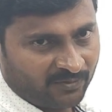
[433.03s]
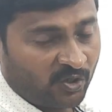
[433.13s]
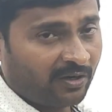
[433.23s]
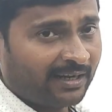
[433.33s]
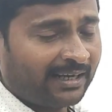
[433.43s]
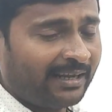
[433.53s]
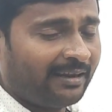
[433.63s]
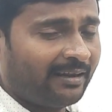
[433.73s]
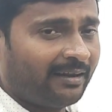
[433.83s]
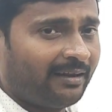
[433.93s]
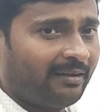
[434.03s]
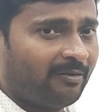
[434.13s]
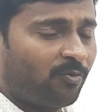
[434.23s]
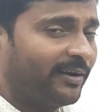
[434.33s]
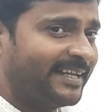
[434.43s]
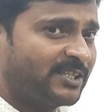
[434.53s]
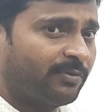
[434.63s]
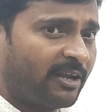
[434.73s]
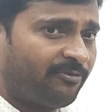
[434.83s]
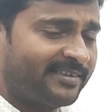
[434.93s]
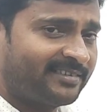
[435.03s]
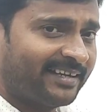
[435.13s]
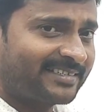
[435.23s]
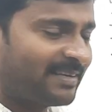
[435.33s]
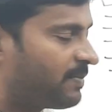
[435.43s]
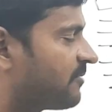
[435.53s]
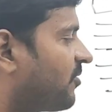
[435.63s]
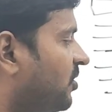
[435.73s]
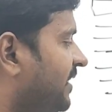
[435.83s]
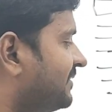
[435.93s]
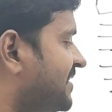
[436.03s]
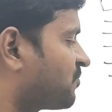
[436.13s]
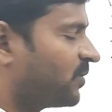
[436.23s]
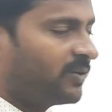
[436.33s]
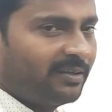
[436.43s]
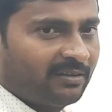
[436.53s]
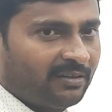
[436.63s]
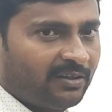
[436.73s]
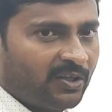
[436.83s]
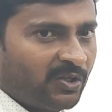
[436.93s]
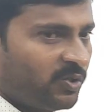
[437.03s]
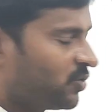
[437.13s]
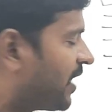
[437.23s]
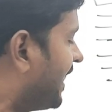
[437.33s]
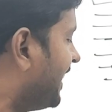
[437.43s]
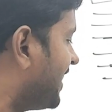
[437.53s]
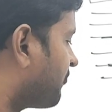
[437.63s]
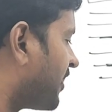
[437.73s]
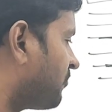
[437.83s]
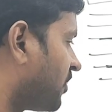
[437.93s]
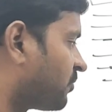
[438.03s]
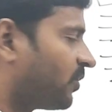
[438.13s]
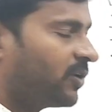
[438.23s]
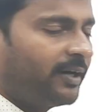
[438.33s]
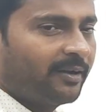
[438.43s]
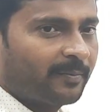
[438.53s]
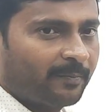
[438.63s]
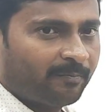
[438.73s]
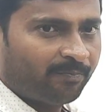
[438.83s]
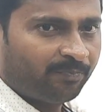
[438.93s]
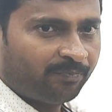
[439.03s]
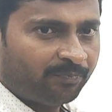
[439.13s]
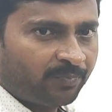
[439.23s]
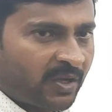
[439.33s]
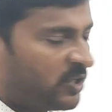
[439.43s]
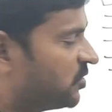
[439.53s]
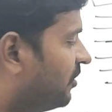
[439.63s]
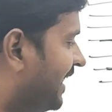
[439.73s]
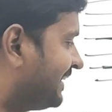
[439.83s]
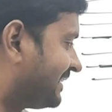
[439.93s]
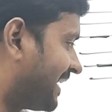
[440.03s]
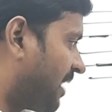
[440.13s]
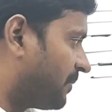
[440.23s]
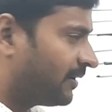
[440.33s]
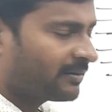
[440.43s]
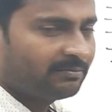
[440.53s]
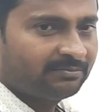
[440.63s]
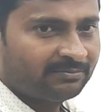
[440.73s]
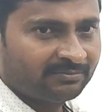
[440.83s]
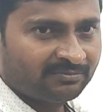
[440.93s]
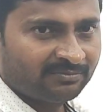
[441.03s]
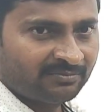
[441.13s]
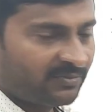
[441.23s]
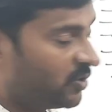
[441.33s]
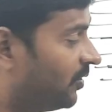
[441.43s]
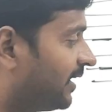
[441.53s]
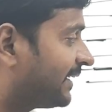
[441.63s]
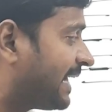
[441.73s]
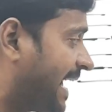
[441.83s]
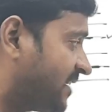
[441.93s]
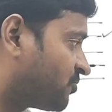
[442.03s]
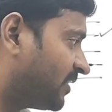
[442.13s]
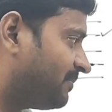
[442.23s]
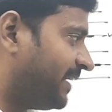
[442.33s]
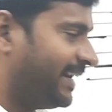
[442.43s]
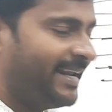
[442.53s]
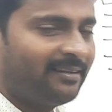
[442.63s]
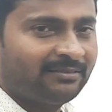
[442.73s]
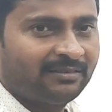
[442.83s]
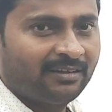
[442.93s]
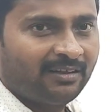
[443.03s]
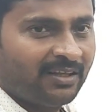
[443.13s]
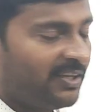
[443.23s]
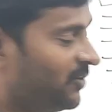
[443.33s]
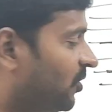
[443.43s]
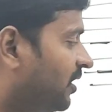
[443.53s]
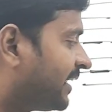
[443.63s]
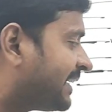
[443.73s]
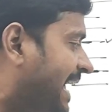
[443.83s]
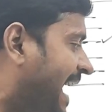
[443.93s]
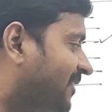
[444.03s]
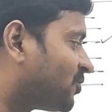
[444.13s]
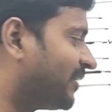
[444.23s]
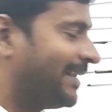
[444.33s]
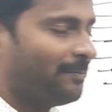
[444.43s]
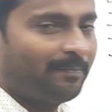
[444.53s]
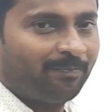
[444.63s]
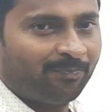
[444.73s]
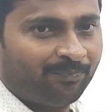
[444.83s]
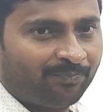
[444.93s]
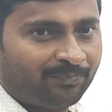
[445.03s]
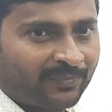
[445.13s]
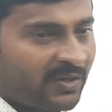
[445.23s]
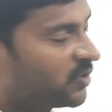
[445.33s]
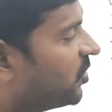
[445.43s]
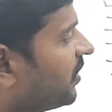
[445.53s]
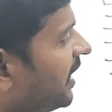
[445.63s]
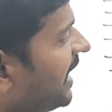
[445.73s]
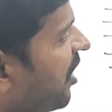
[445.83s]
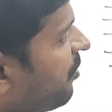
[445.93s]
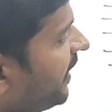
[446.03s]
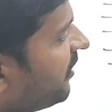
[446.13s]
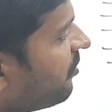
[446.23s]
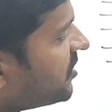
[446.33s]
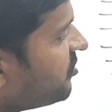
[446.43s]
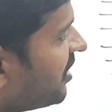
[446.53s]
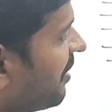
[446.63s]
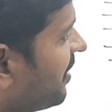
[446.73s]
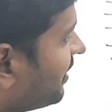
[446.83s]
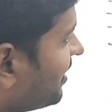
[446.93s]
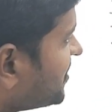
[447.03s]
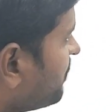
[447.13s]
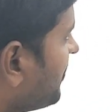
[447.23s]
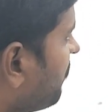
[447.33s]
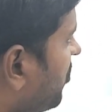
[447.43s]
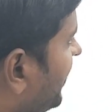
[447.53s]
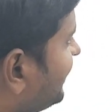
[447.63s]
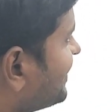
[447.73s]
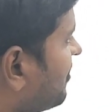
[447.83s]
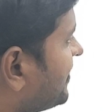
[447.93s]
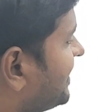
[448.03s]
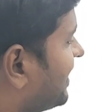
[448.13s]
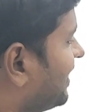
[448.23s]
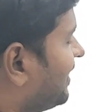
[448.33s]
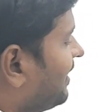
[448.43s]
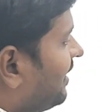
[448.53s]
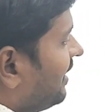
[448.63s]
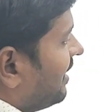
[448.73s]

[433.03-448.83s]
Totally, what is your efficiency by following this word? You identify one word, you learn grammar, you learn actual meaning, you learn antonym. Totally, how many words you come across by following this article?